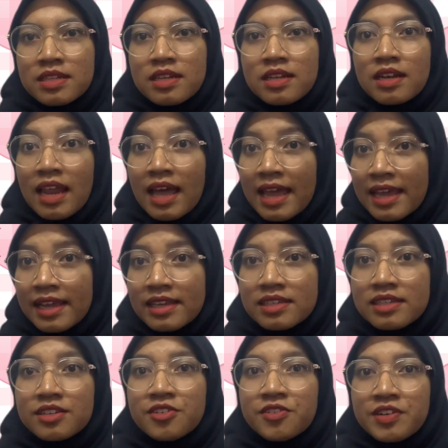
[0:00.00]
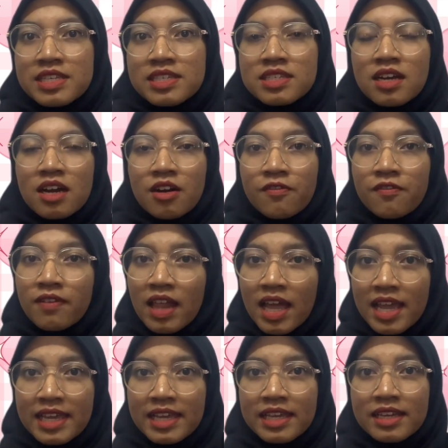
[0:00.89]
like The Cranes Are
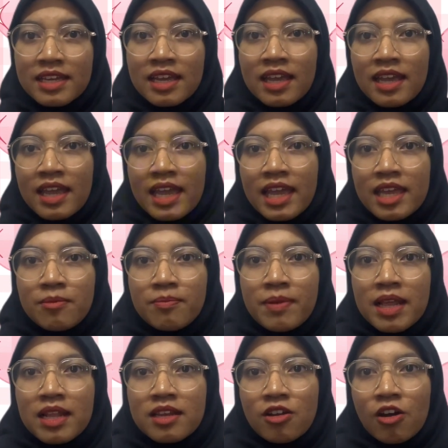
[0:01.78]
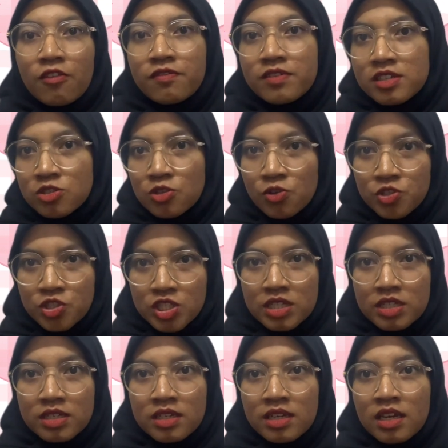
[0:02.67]
Flying and Ballad of the
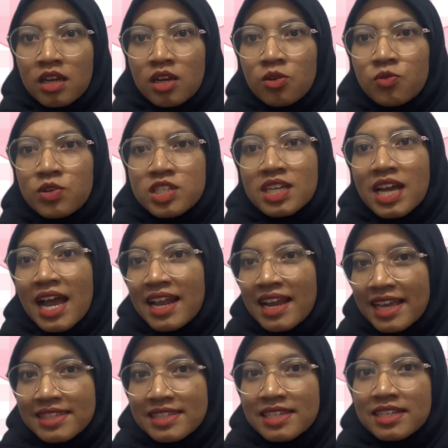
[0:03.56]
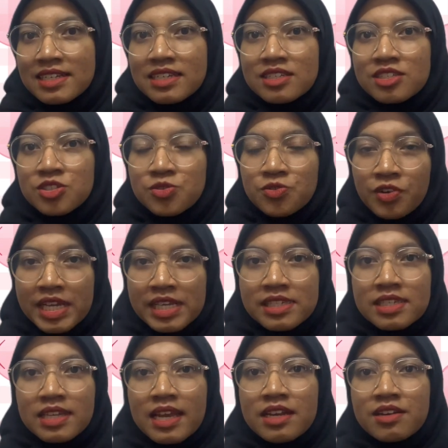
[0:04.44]
Soldier, which highlighted the
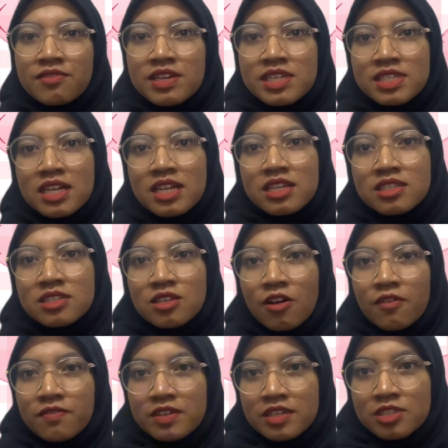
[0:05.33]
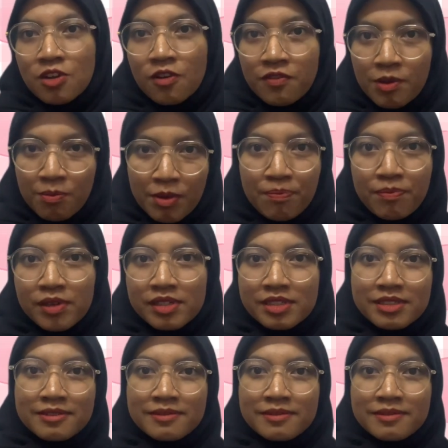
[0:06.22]
strength and resilience of the Soviet people.